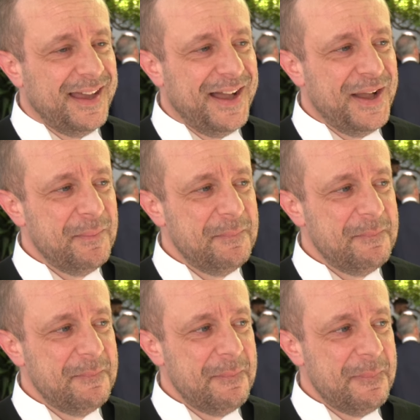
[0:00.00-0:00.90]

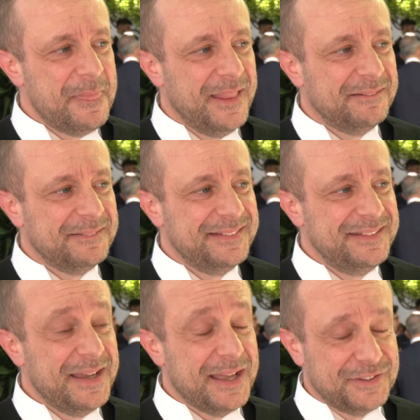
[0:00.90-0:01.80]
Um,
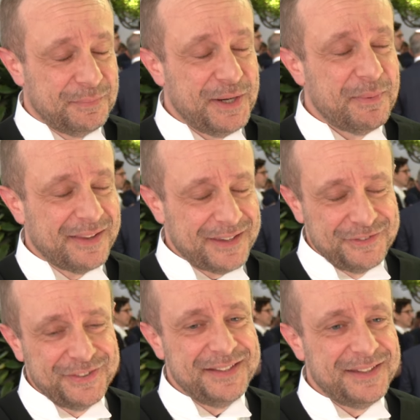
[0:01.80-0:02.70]
yeah, it's been, as I've
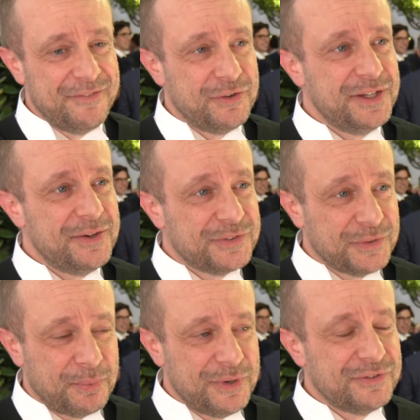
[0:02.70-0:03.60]
said, every year it's a
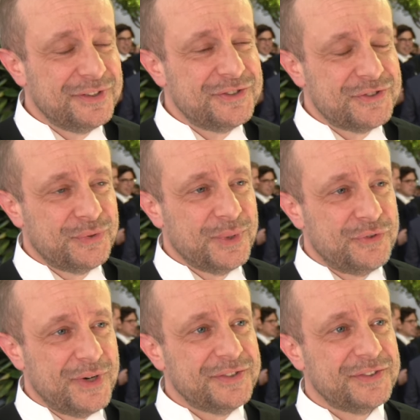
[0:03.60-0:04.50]
privilege to
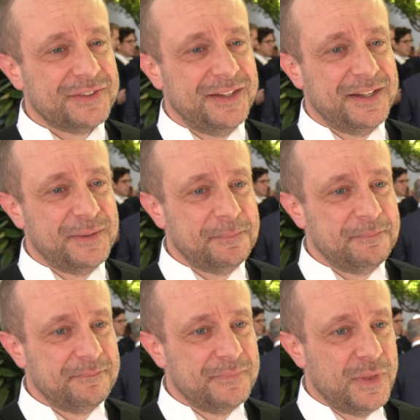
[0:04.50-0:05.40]
address
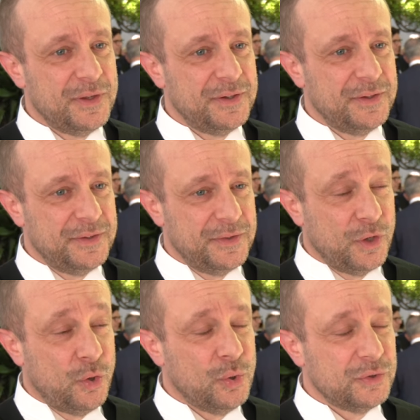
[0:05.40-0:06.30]
um, the, the
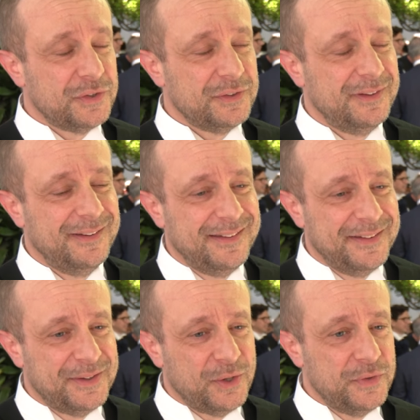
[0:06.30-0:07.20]
courts uh,
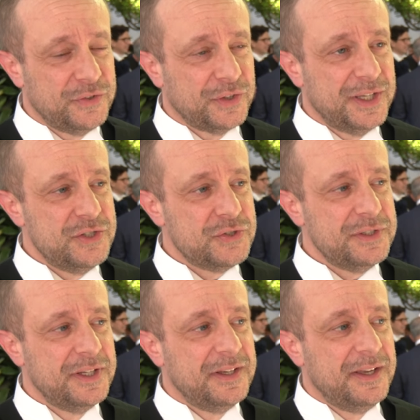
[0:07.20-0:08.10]
on this occasion.
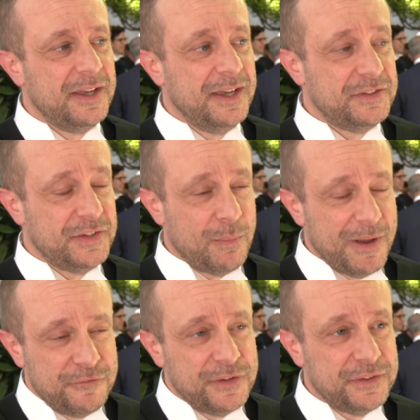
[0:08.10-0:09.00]
It's now my
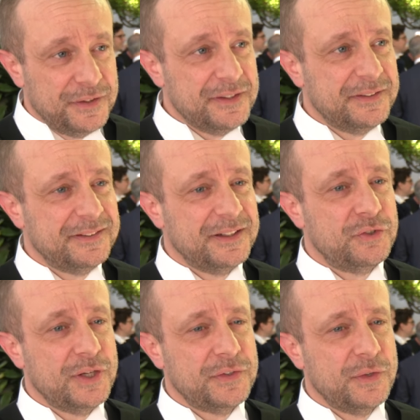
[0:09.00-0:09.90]
fifth year,
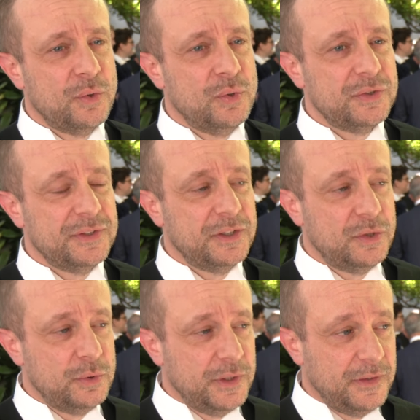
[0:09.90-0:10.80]
addressing the courts,
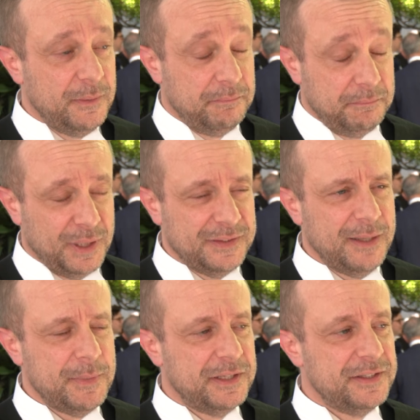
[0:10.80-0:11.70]
including the
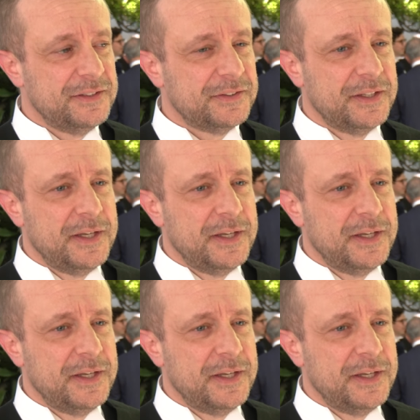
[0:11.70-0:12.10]
pandemic years.